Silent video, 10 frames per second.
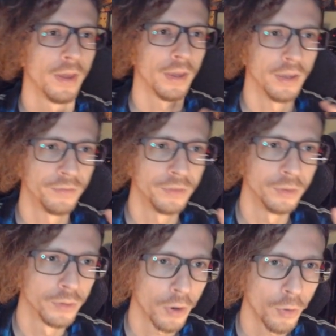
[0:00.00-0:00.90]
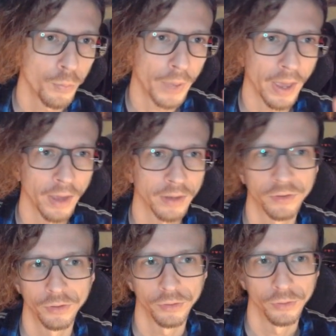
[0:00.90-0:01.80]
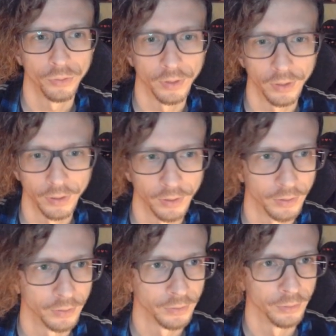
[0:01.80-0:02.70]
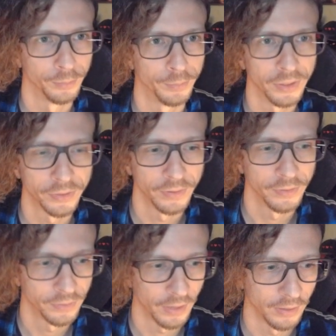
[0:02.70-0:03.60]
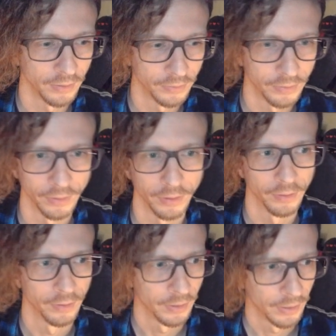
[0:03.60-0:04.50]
if you go back to uh, your business settings here